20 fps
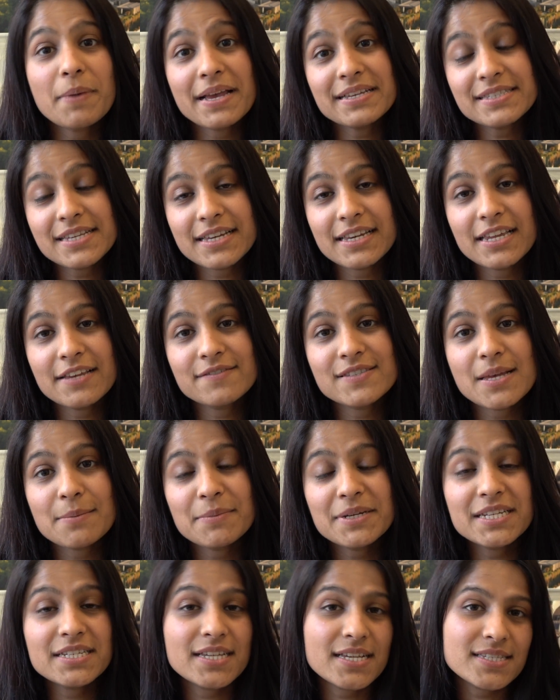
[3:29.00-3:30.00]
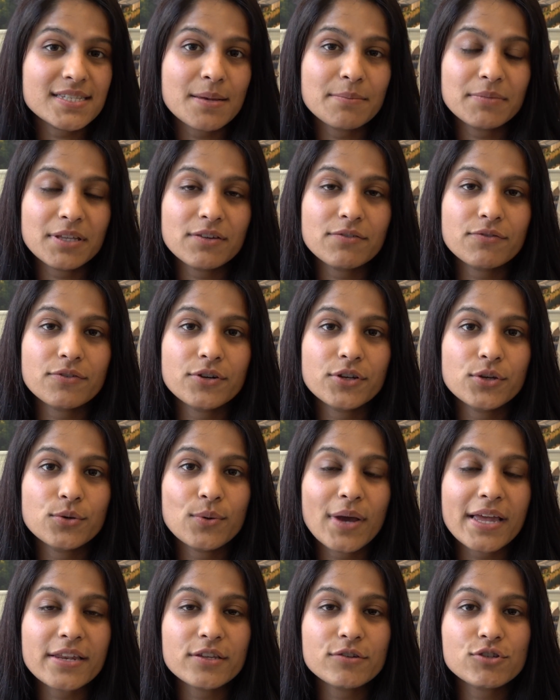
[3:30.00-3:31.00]
Basically, if somebody does something for you
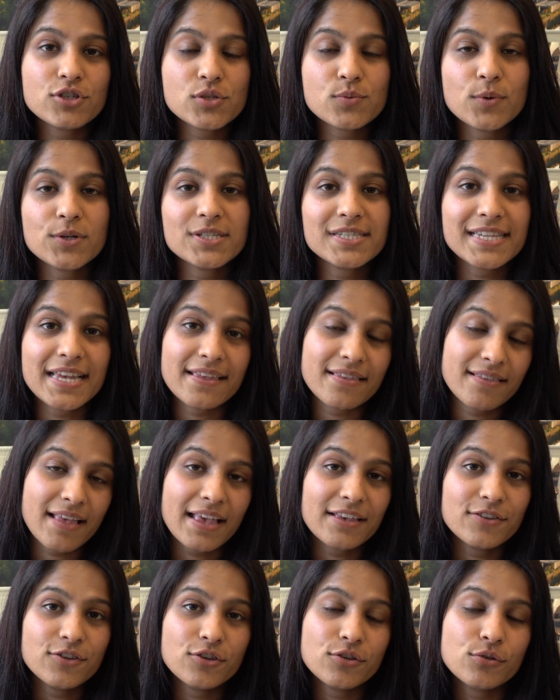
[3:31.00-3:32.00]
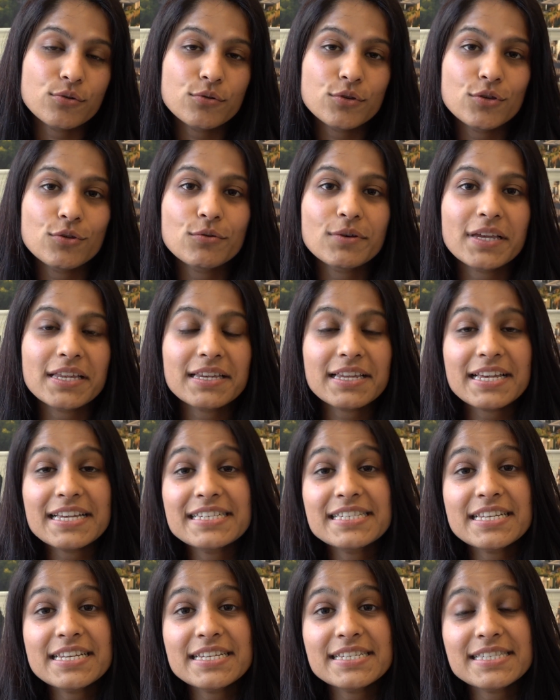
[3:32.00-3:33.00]
and you just want to say thank you, you can
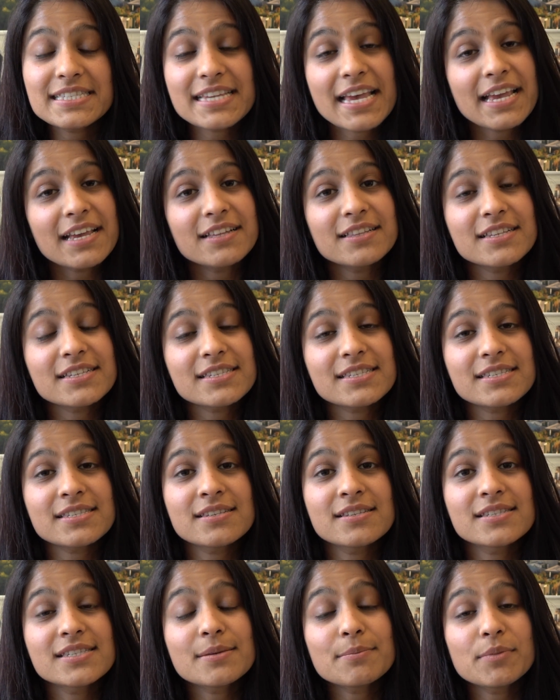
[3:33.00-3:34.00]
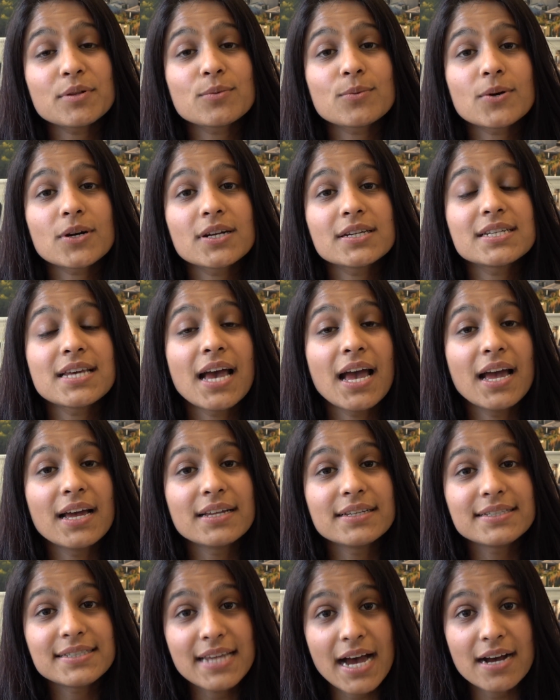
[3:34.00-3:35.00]
easily say this simple word
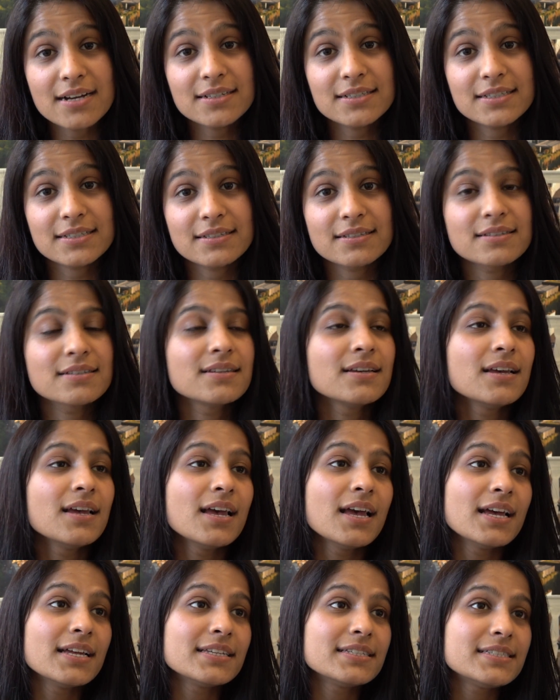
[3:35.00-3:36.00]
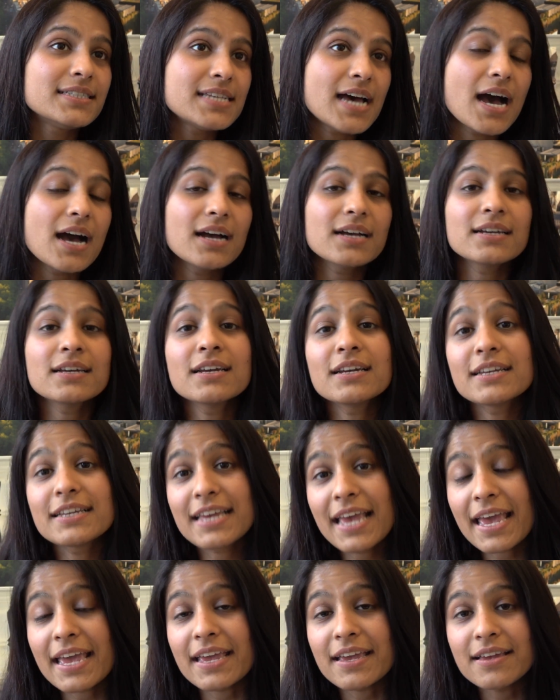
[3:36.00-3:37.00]
danke.
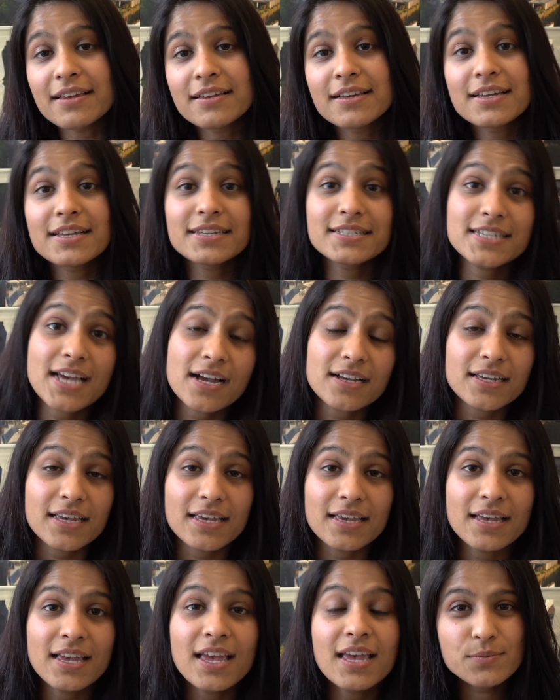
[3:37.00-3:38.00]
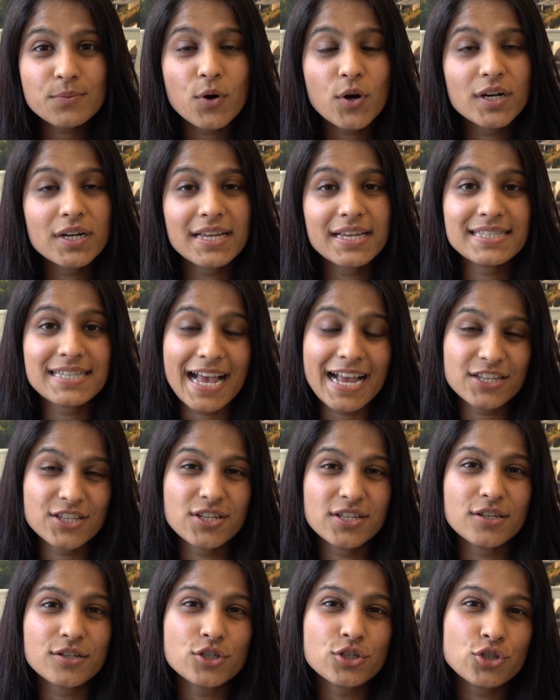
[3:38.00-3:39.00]
Danke. Danke. This word is
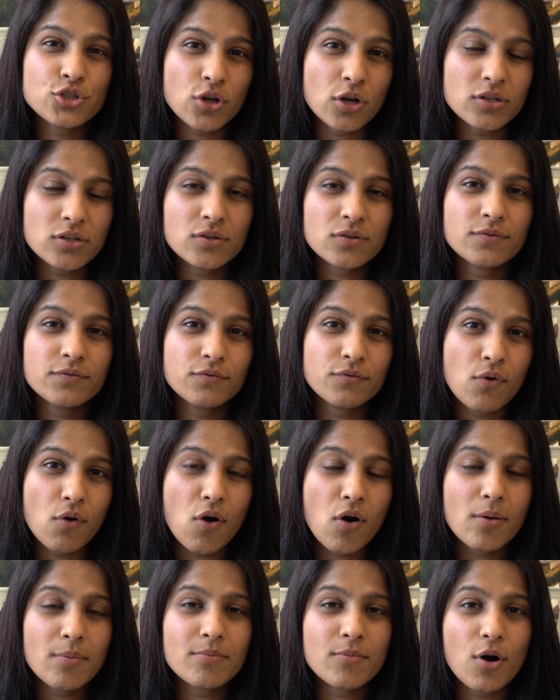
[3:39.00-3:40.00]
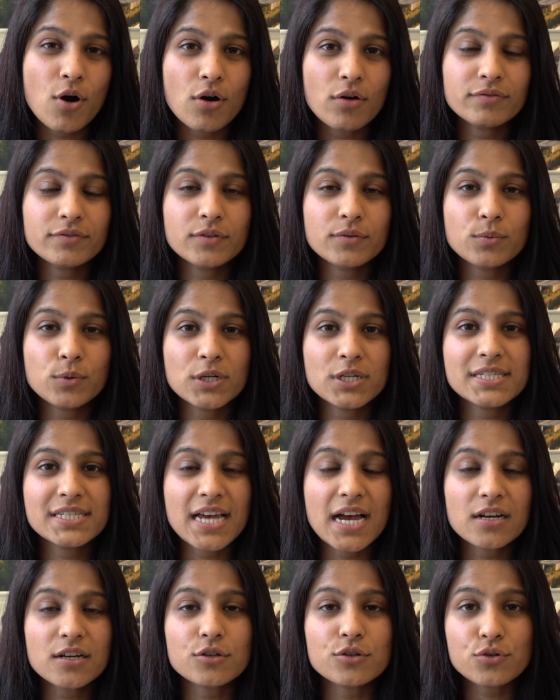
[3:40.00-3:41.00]
actually a short form of the word
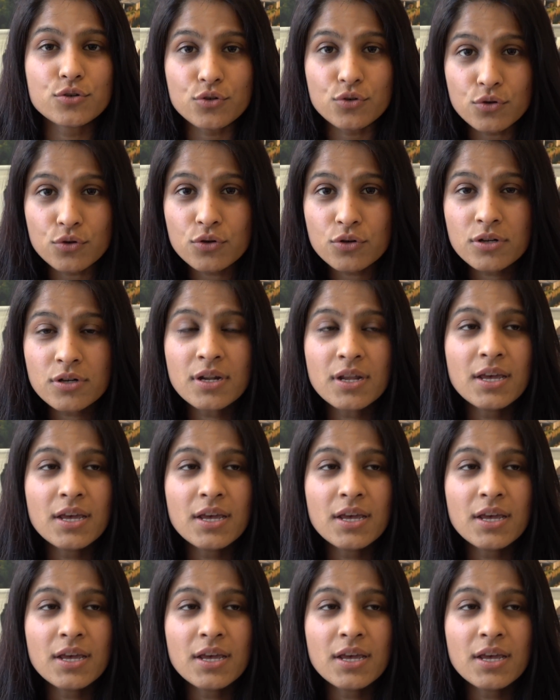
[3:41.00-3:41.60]
Dankeschön,